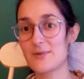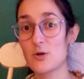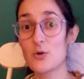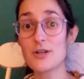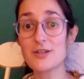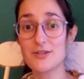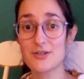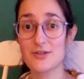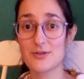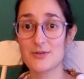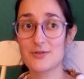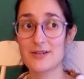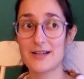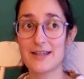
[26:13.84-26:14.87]
going to
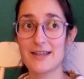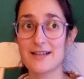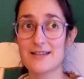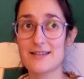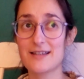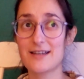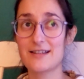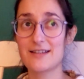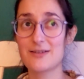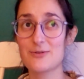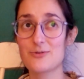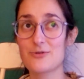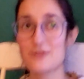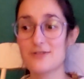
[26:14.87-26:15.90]
do, I guess, and
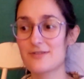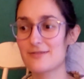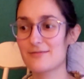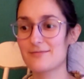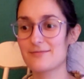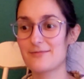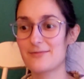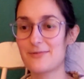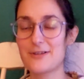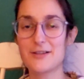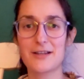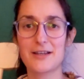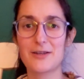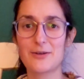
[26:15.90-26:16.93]
you just feel
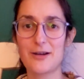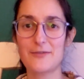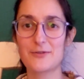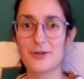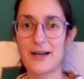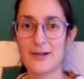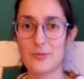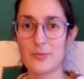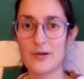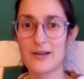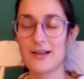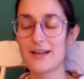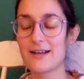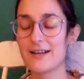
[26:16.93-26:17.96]
like you have to help.
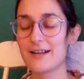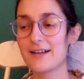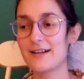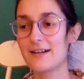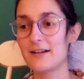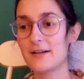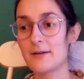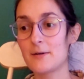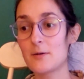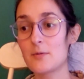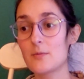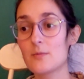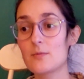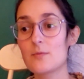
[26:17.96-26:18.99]

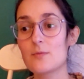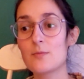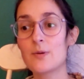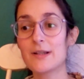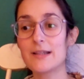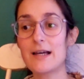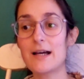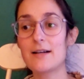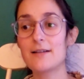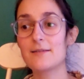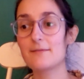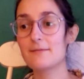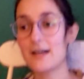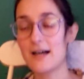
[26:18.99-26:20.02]
But
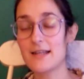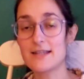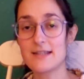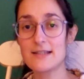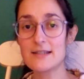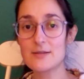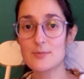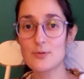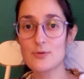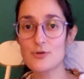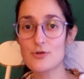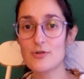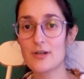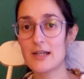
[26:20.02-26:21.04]
I didn't
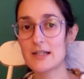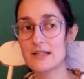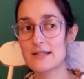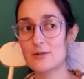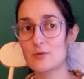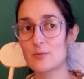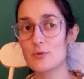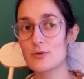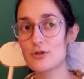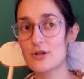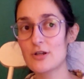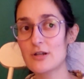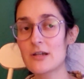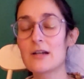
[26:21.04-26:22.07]
push, and instead of
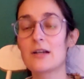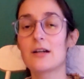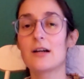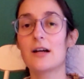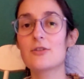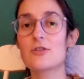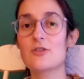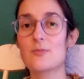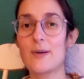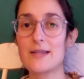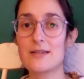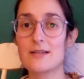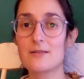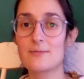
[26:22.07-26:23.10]
pushing, I just
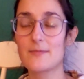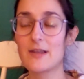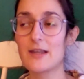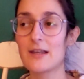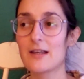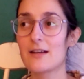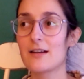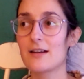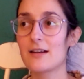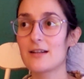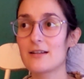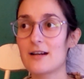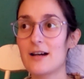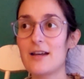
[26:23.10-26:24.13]
panted.
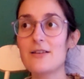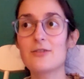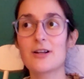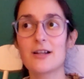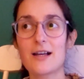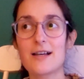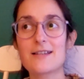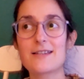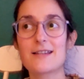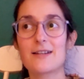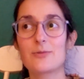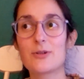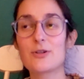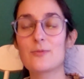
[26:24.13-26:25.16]
And I realized
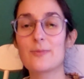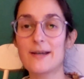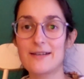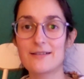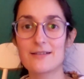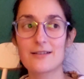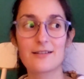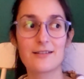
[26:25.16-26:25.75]
that when you pant,